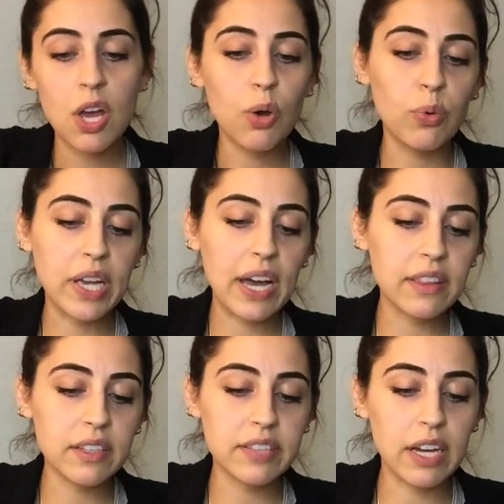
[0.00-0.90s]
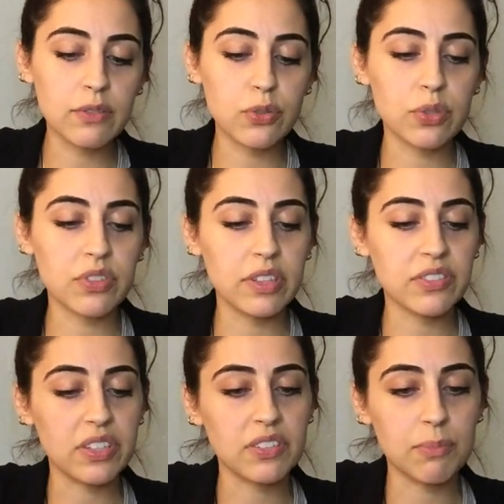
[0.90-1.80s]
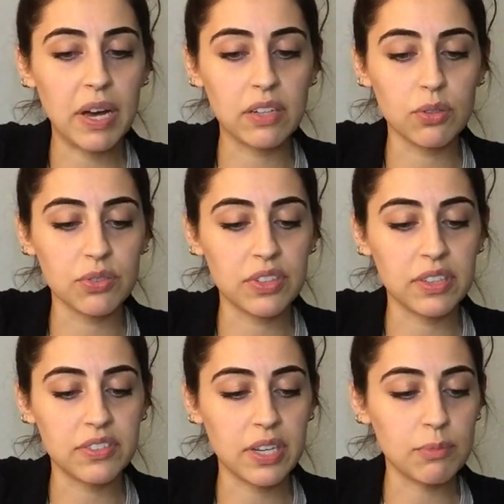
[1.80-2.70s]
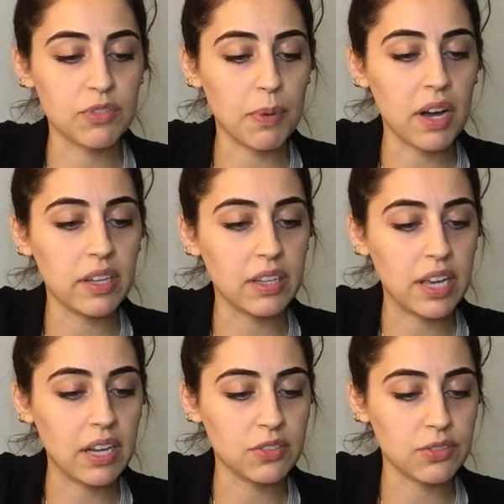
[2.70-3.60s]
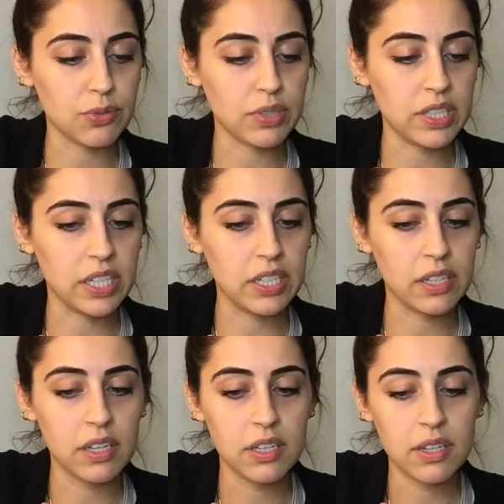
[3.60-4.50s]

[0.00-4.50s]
We had the 10 of swords and the 6 of pentacles in the same spot in the Cancer reading.